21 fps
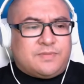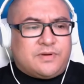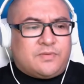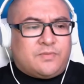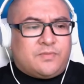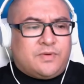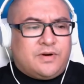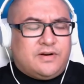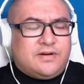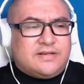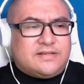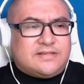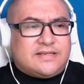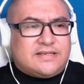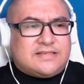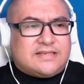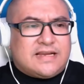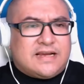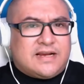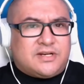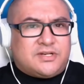but where does
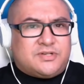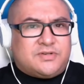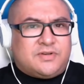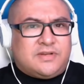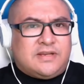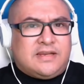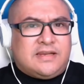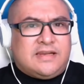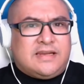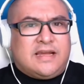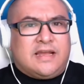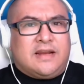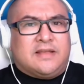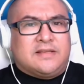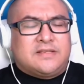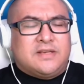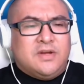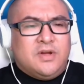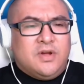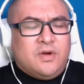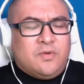this actually get
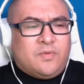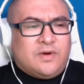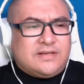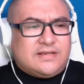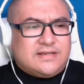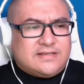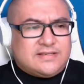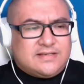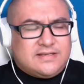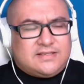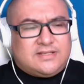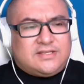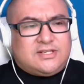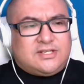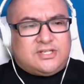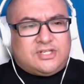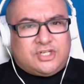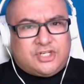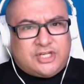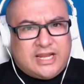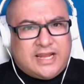us what does this
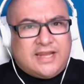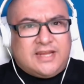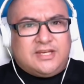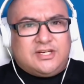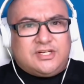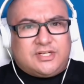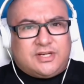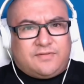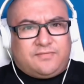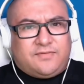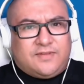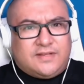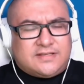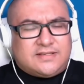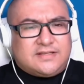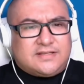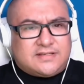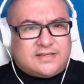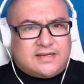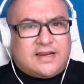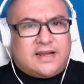change if
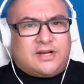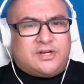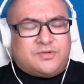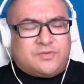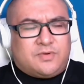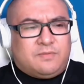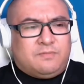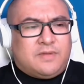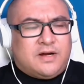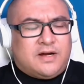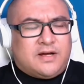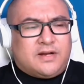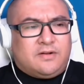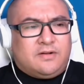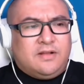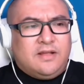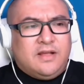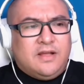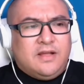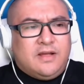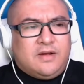this is an actual
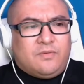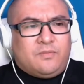model